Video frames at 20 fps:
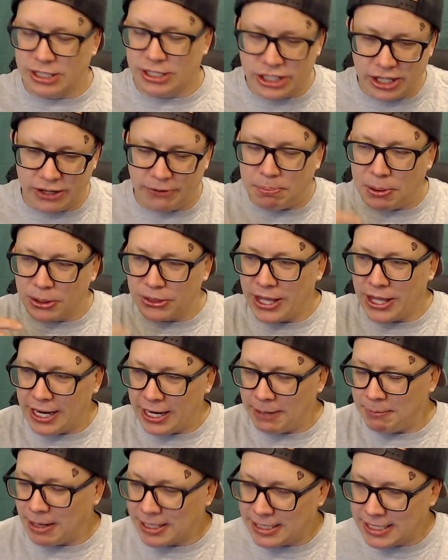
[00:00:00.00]
I should have put that
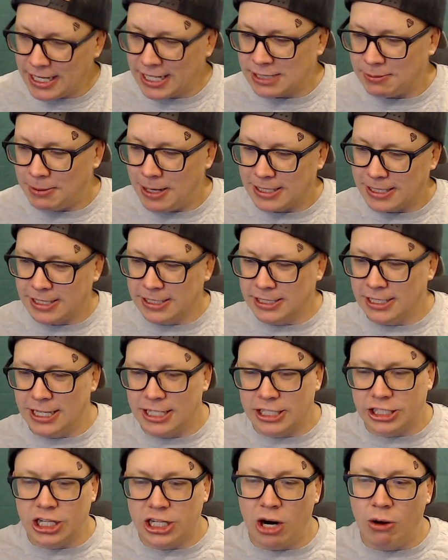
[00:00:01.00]
in my text message.
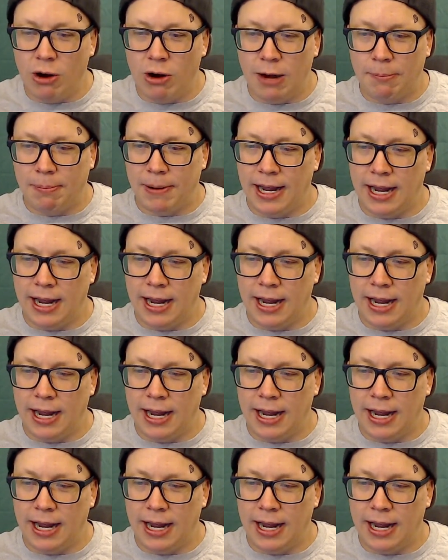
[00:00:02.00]
I show up,